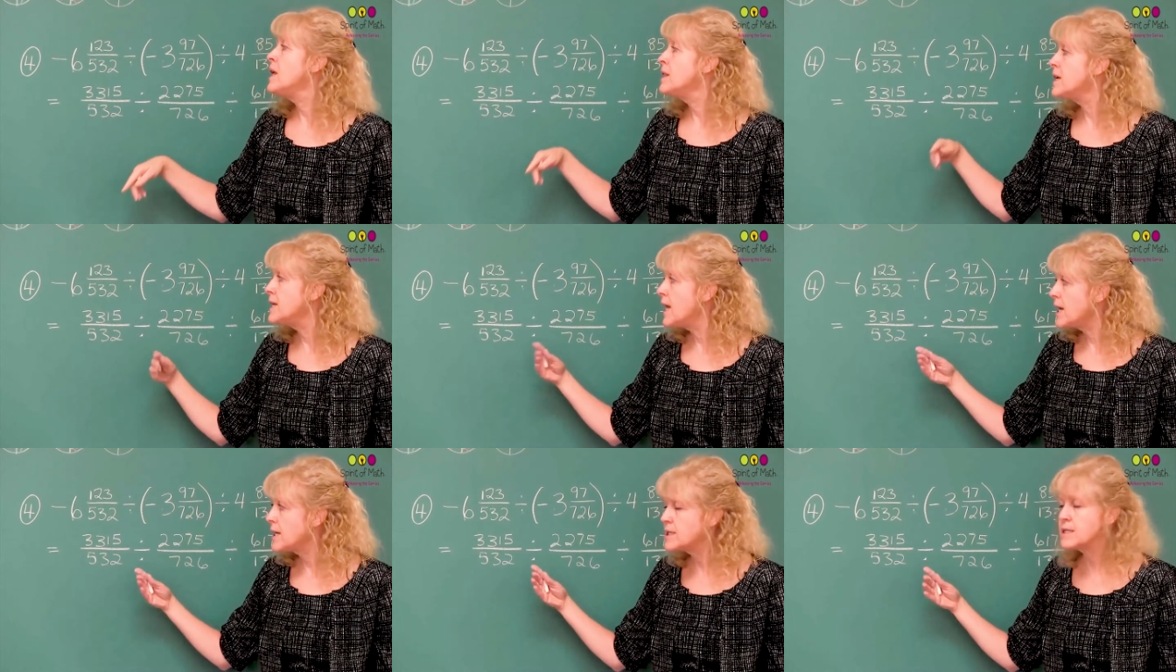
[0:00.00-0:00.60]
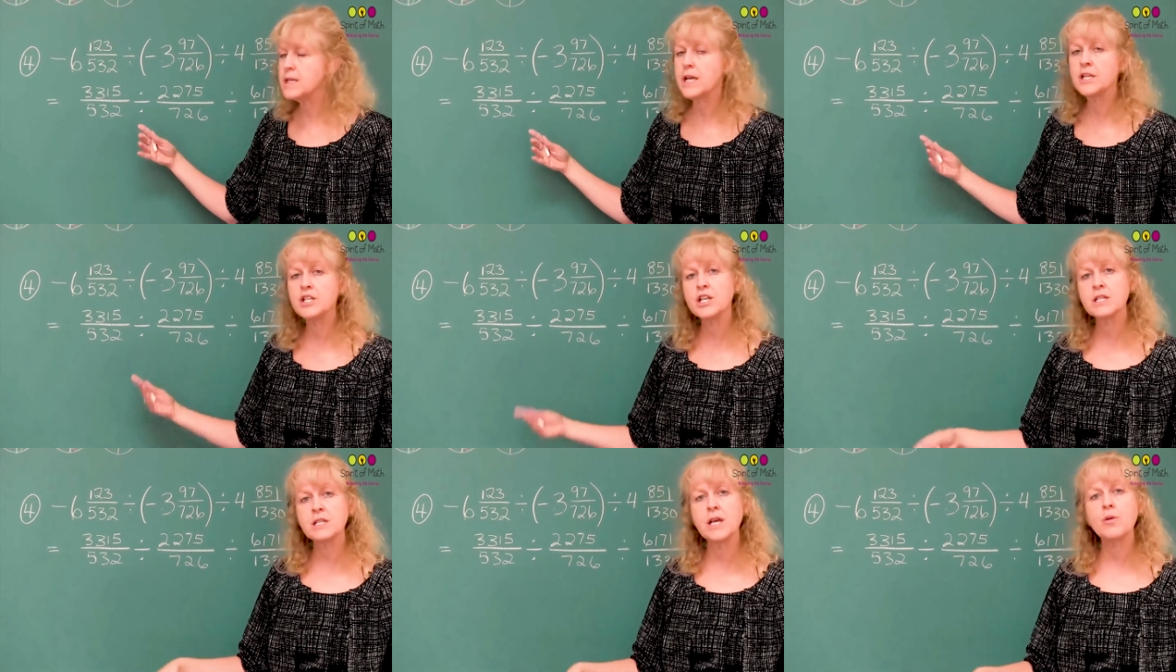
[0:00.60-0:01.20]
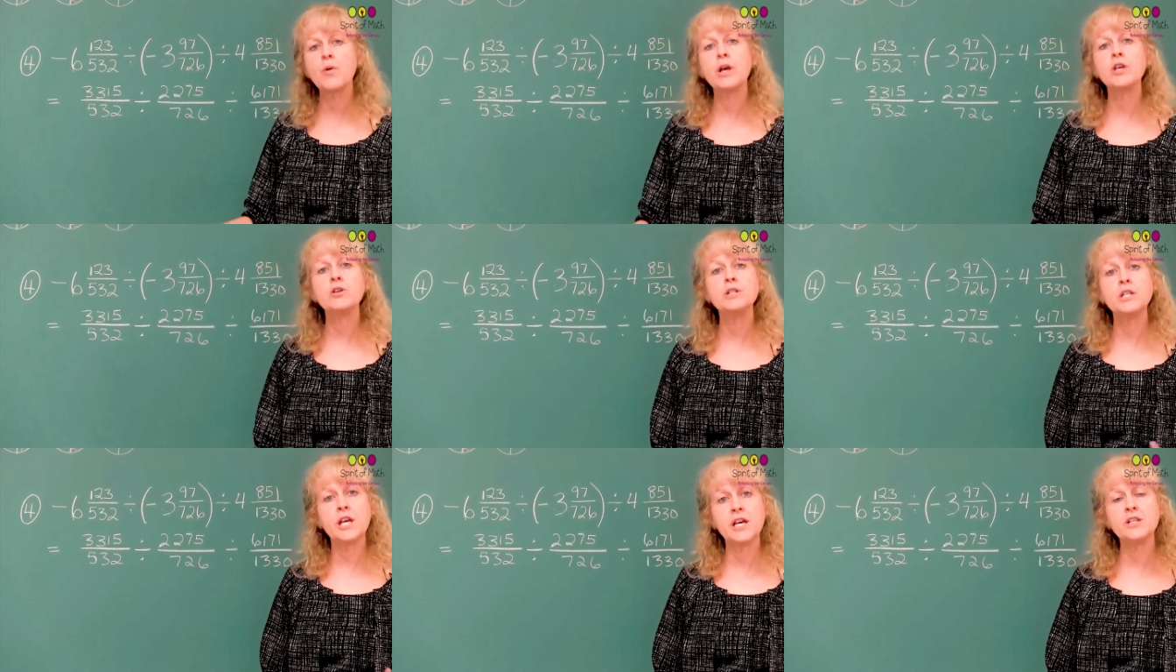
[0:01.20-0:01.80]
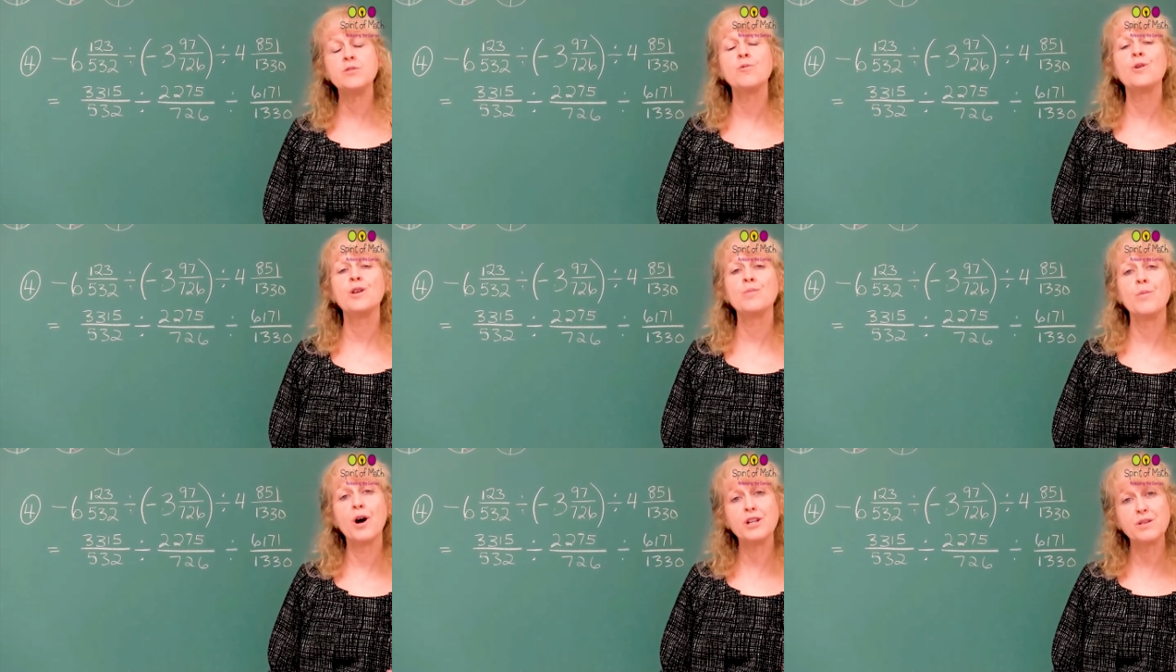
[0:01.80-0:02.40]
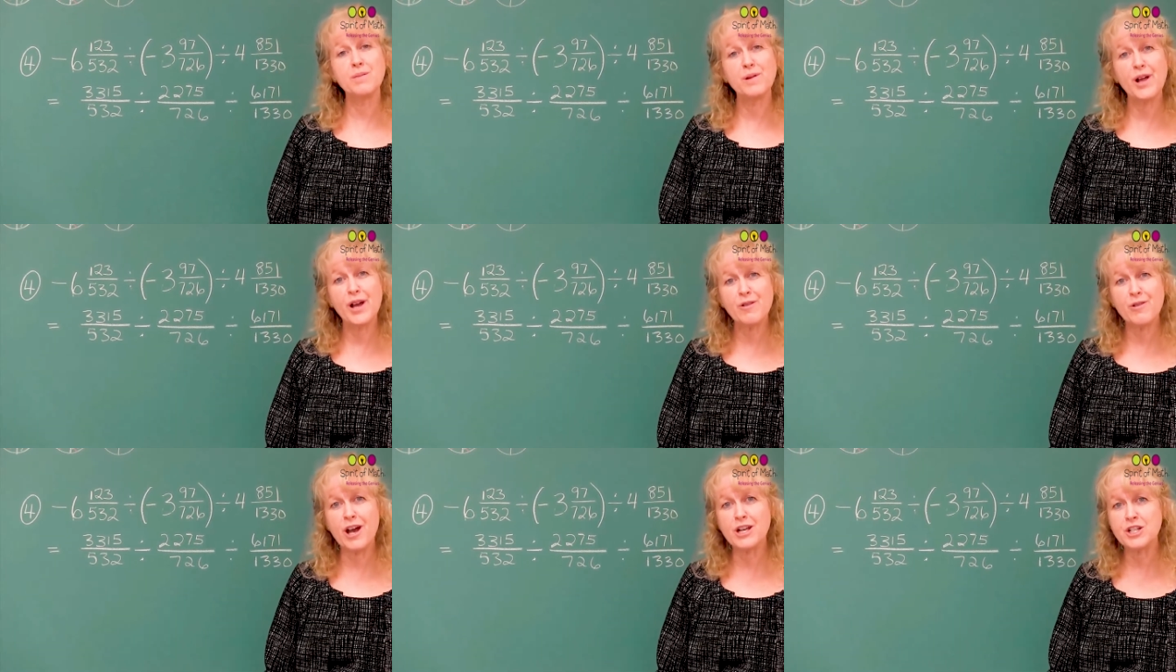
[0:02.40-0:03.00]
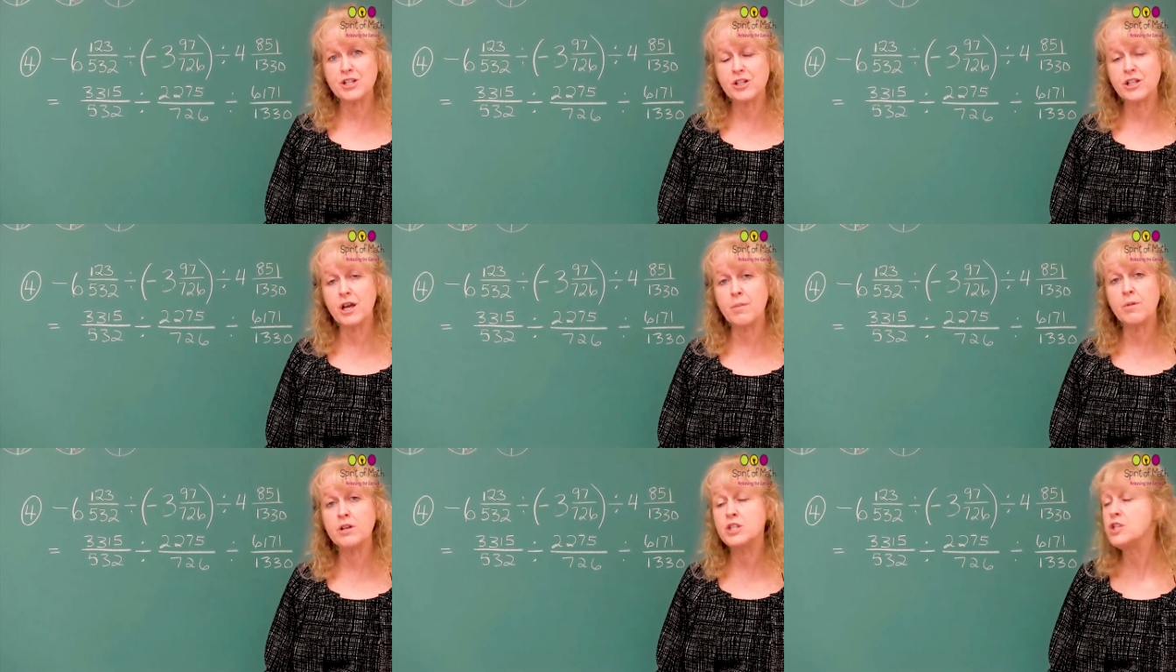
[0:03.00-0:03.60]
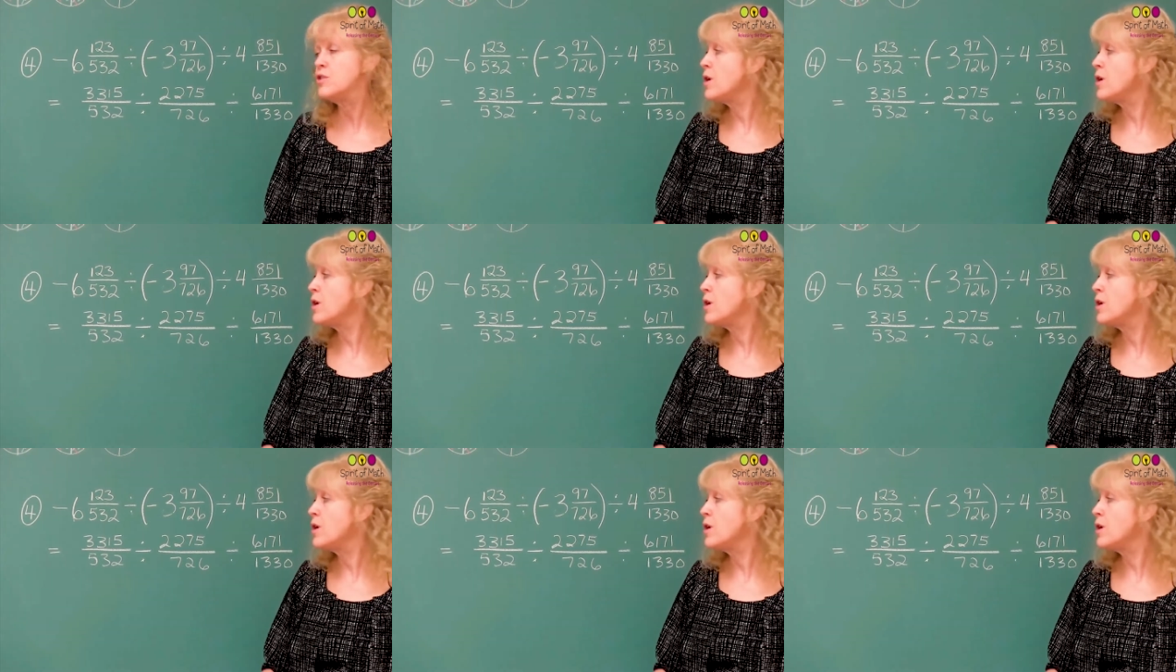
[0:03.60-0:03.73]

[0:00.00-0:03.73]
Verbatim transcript: The next thing, just like what you did with multiplying rational numbers,